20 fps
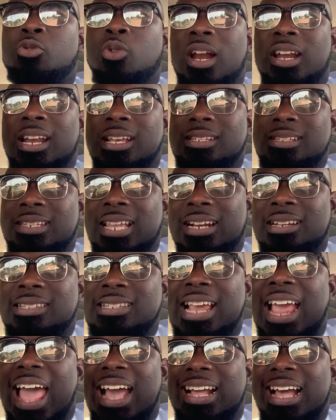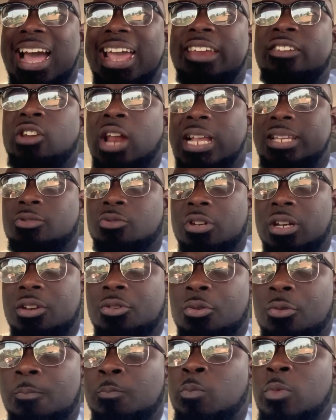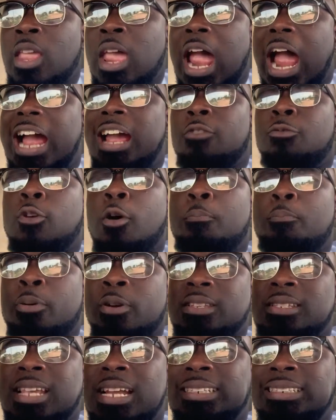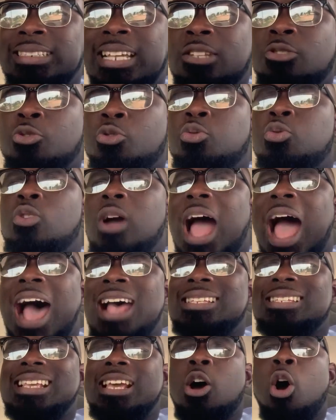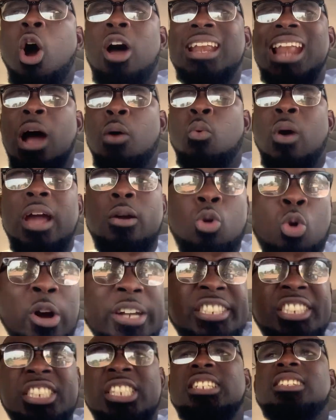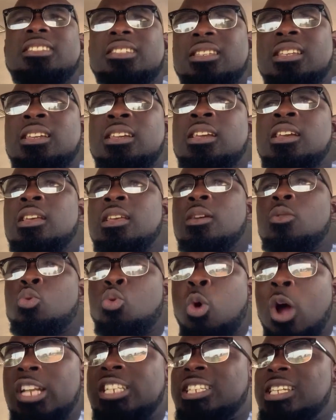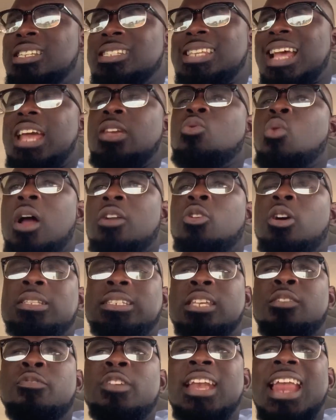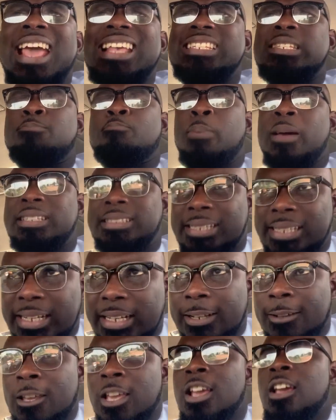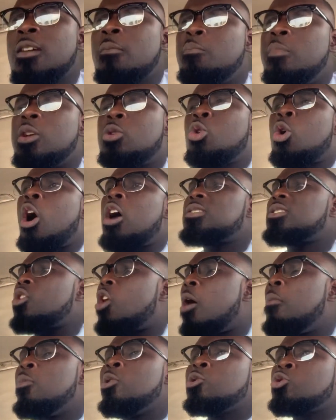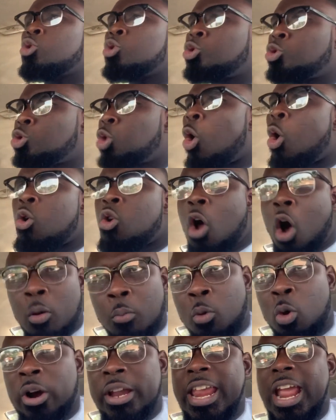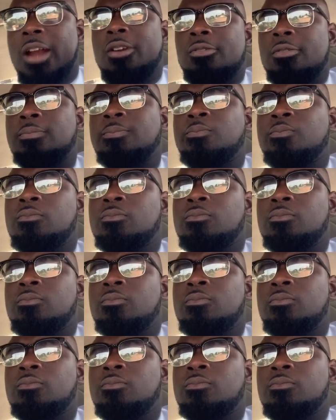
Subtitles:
to understand, say a kind industry, no, for presenters to ask unaware questions. Questions that you are not even expecting. Because almost show no more, you know.